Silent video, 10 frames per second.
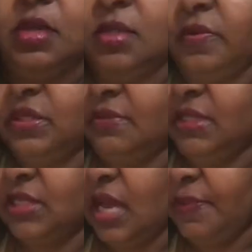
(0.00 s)
there was a
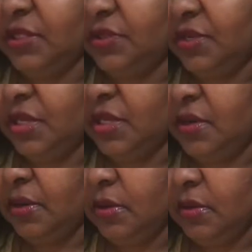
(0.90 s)
missed opportunity
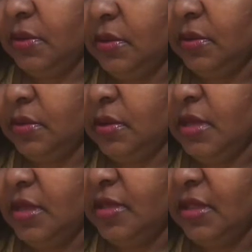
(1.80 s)
here.
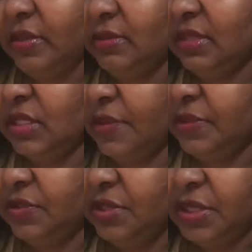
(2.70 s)
There was a missed
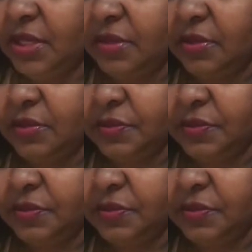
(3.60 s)
opportunity here.